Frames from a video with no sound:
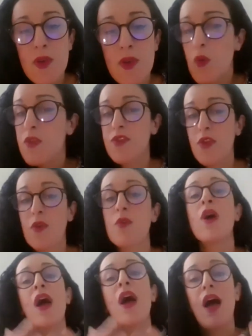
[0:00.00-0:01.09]
but also
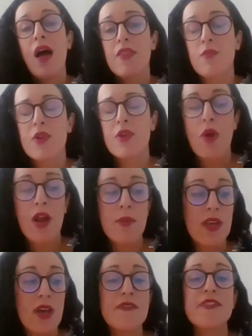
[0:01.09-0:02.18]
the
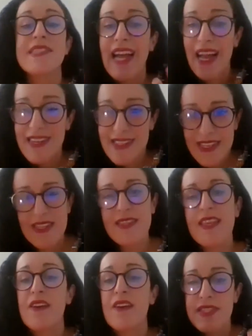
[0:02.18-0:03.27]
requirement of standing, that
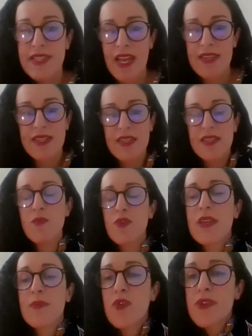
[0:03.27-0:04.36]
they have standing to
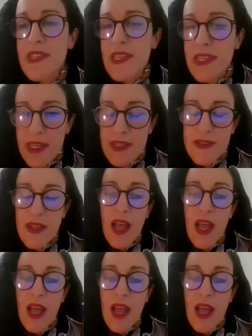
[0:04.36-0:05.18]
bring proceedings